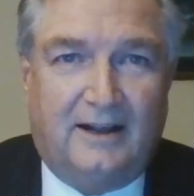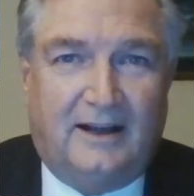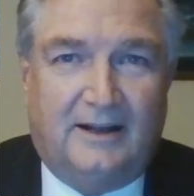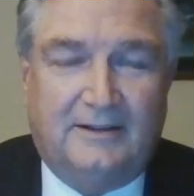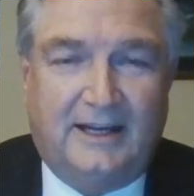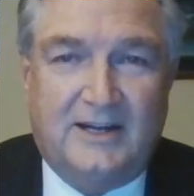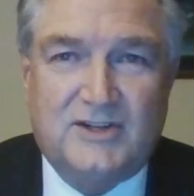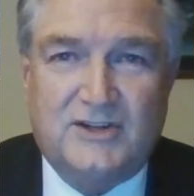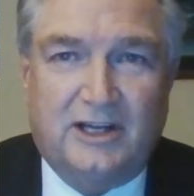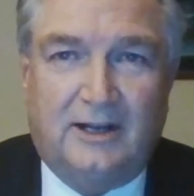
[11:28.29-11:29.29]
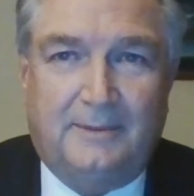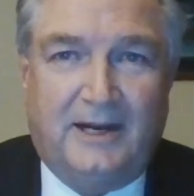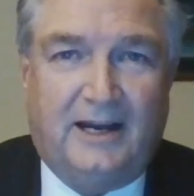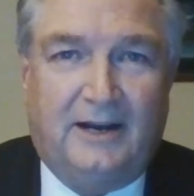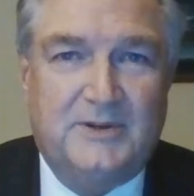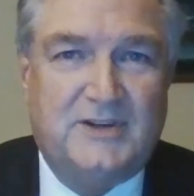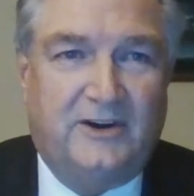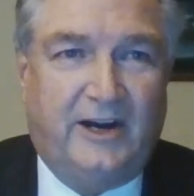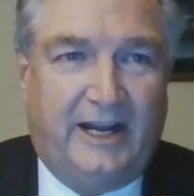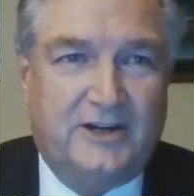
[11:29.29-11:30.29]
Uh, ladies and gentlemen, I was
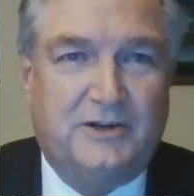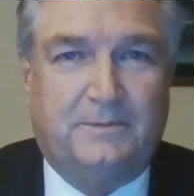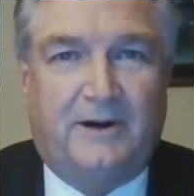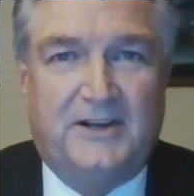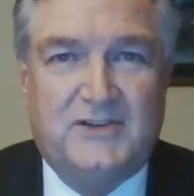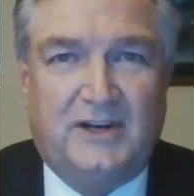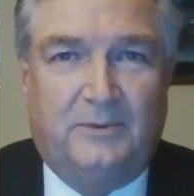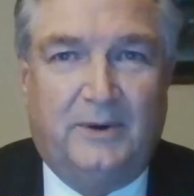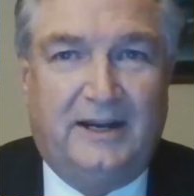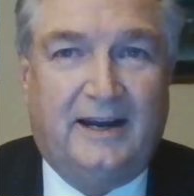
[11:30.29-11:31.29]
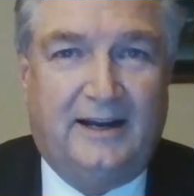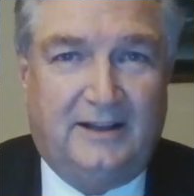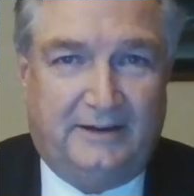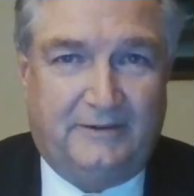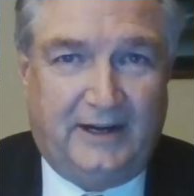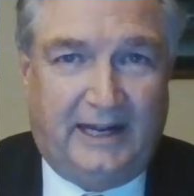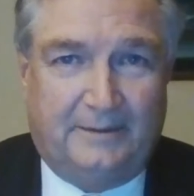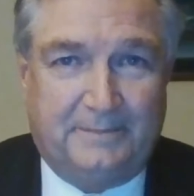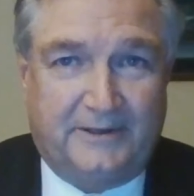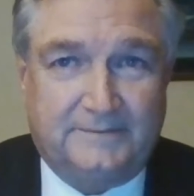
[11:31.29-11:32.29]
international president when nine eleven
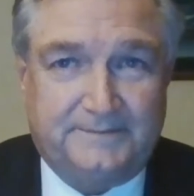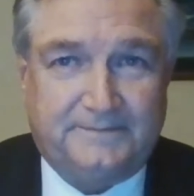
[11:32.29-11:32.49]
happened.